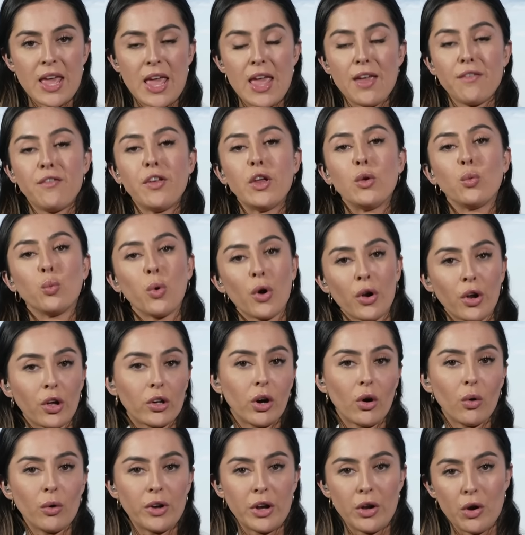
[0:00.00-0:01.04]
if he won a
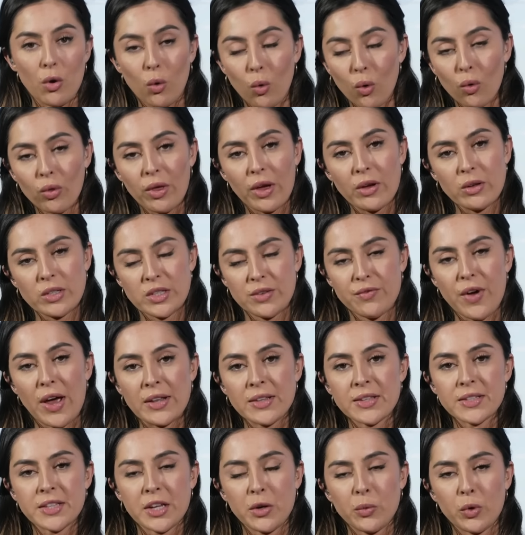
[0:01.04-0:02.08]
gold in all those
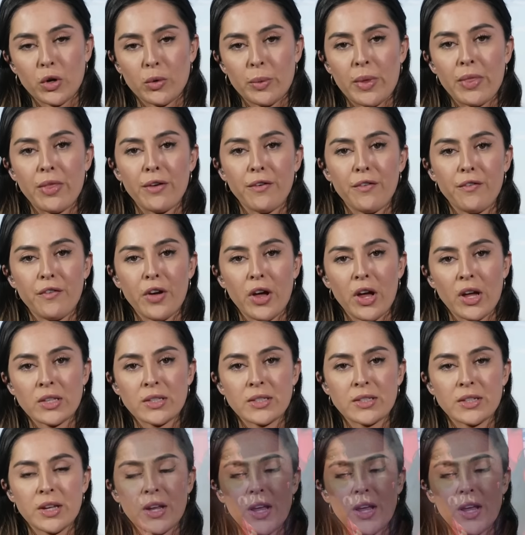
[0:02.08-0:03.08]
events, he would have been the first